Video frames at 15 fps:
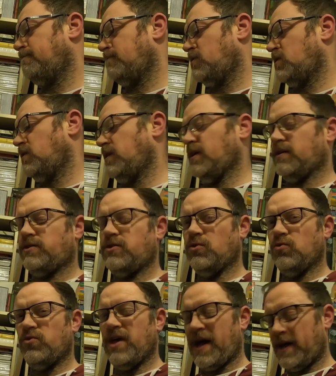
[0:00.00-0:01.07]
So yeah, I'll
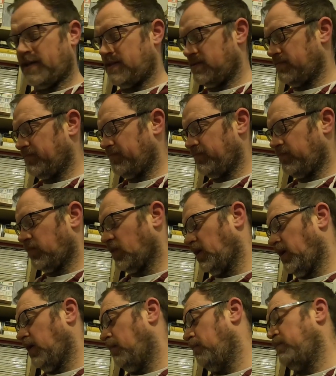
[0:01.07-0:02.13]
do that.
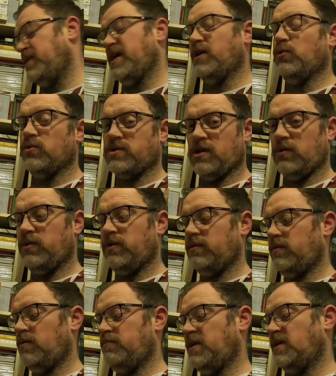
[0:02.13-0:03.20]
But then also
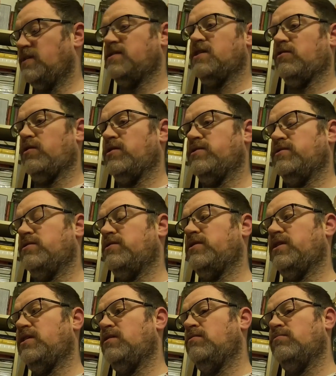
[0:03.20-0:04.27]
it means they're under
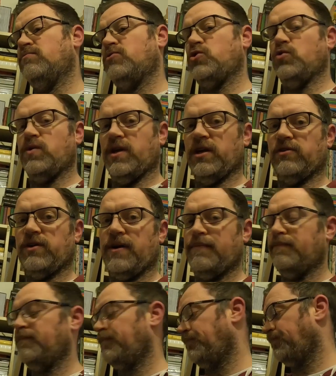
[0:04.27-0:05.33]
the 2
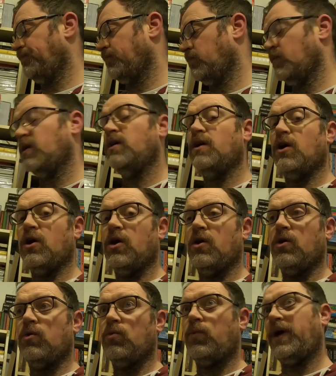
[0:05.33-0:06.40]
kilogram
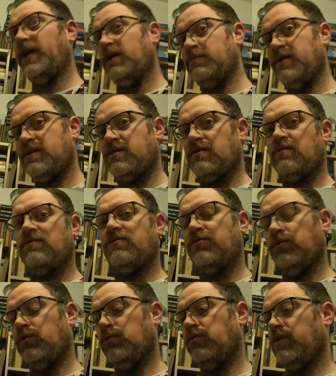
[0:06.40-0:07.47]
weight limit
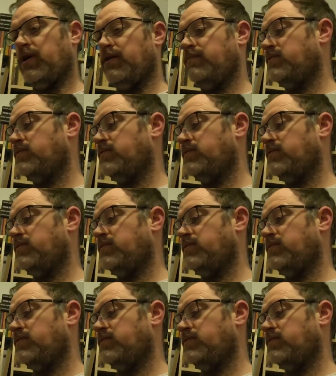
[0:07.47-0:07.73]
for